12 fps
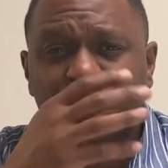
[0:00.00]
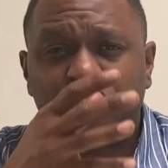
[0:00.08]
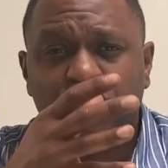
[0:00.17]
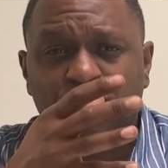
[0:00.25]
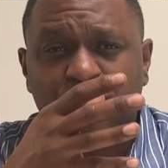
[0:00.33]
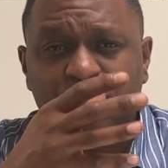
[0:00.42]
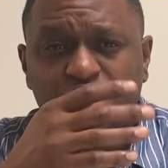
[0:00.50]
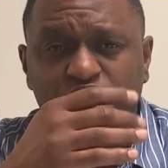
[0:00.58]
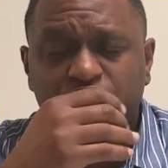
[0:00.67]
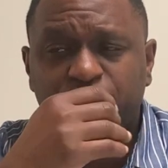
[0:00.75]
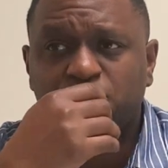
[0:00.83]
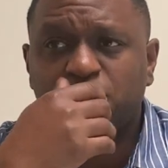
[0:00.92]
So
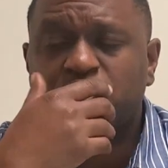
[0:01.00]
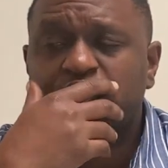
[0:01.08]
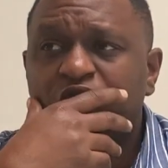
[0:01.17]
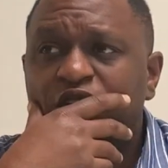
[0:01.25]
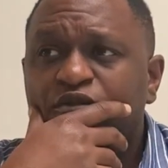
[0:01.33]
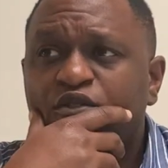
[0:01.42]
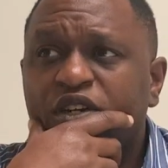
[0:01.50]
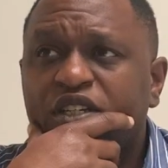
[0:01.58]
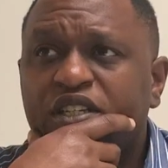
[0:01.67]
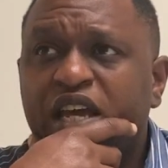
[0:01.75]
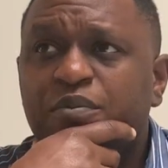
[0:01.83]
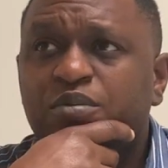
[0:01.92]
for
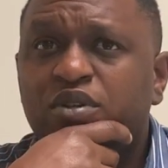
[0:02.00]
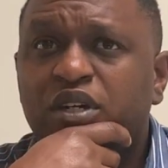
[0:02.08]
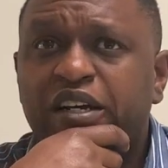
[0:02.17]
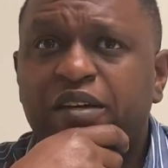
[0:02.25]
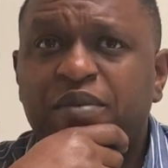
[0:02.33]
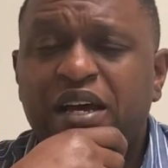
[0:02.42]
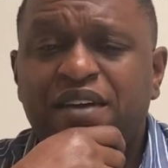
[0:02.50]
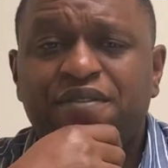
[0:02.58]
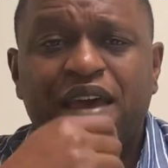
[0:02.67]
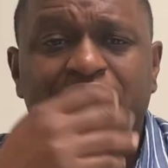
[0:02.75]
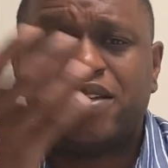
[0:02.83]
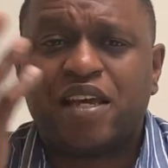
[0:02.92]
example, I've had debit
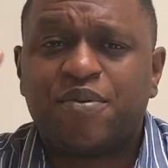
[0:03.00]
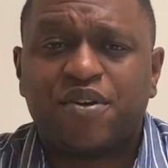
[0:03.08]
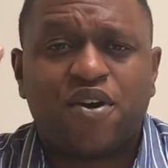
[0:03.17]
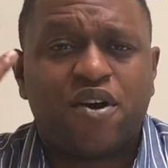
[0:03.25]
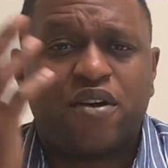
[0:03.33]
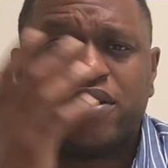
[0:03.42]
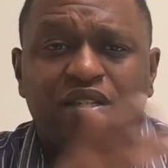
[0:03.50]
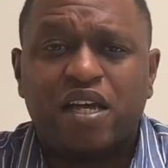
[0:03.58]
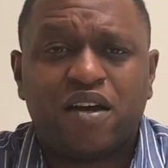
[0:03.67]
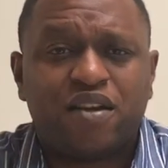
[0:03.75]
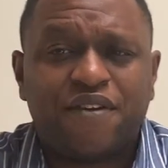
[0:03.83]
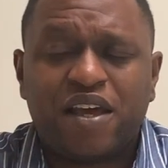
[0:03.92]
cards now. I've had a
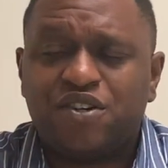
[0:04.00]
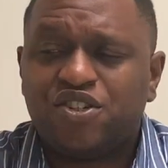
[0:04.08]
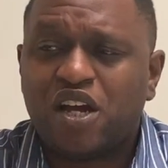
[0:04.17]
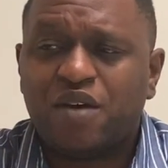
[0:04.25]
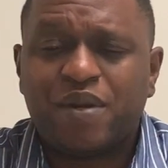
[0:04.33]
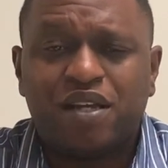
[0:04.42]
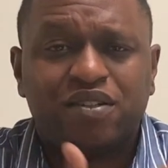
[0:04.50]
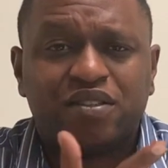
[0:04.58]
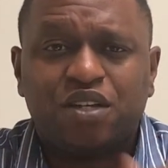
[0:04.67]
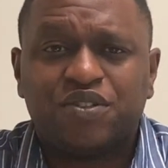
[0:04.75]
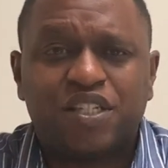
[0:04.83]
job now since I was 18 years old.